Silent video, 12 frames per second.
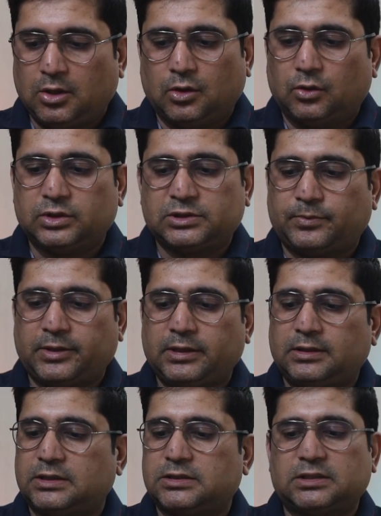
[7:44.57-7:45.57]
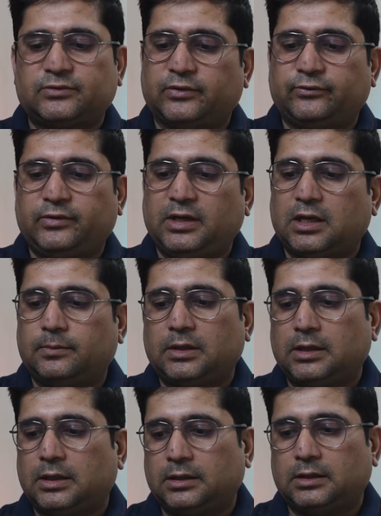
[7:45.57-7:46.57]
overspray this is 50
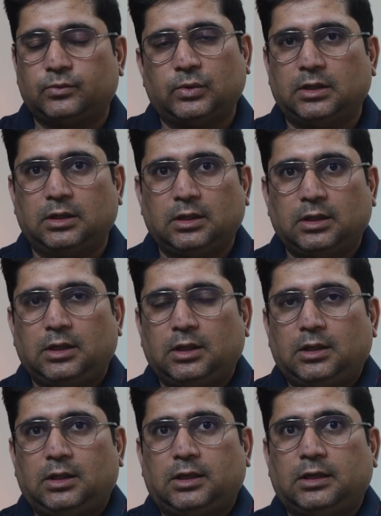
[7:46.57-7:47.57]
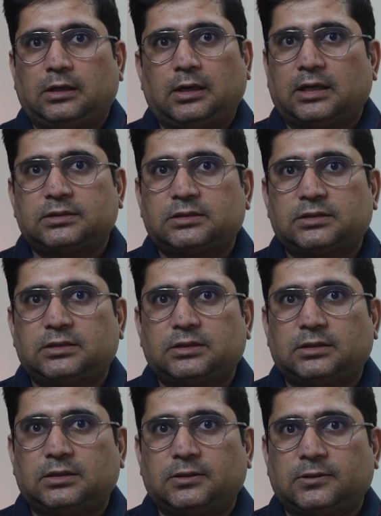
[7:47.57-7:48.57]
ml and it will it lasts
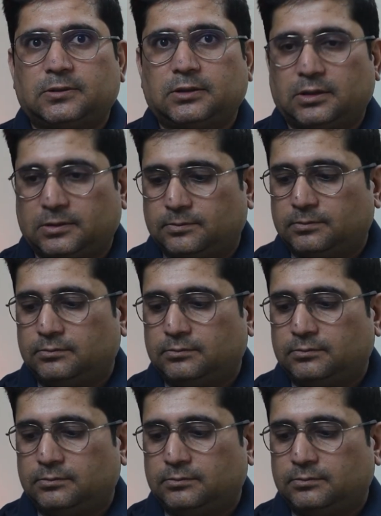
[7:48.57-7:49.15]
uh,